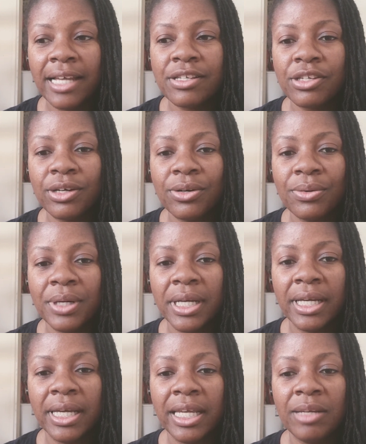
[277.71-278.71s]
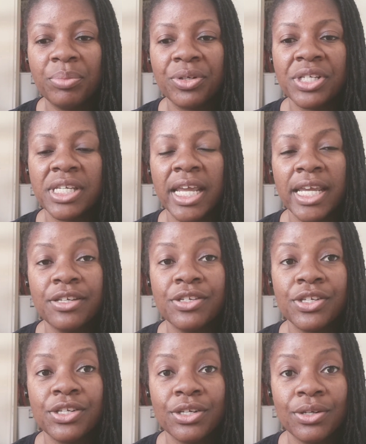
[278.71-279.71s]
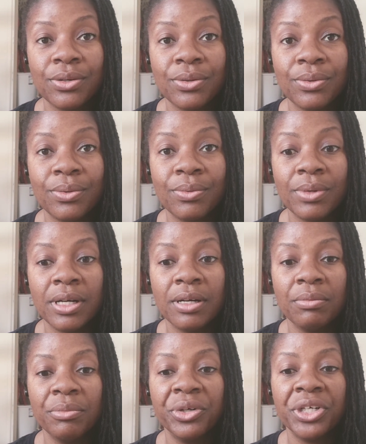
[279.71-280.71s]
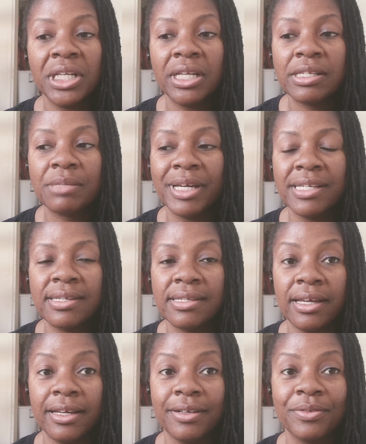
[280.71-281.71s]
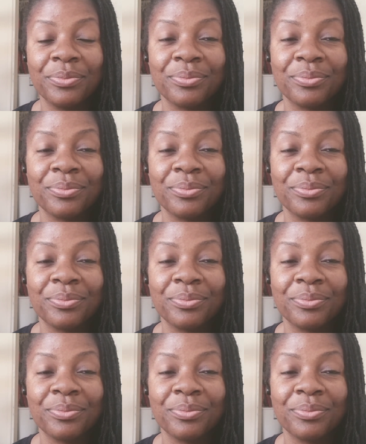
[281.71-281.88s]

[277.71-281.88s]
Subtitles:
so it pertains to more or less my son.